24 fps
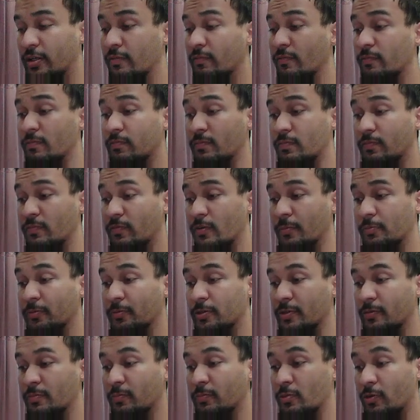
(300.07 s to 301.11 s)
And from
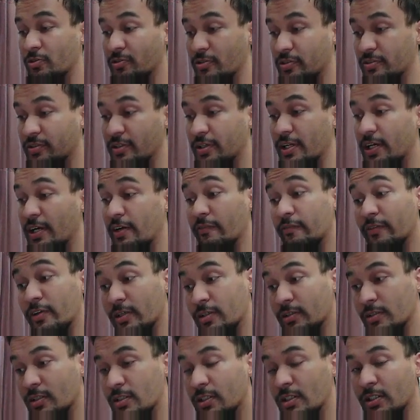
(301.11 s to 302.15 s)
the projects that I've
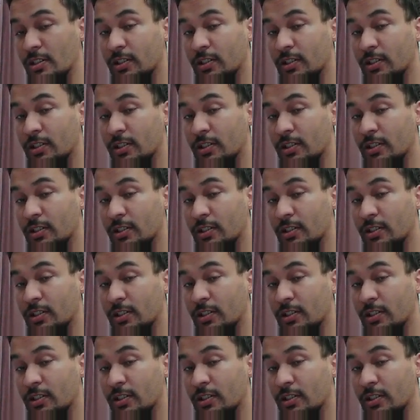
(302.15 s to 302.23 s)
done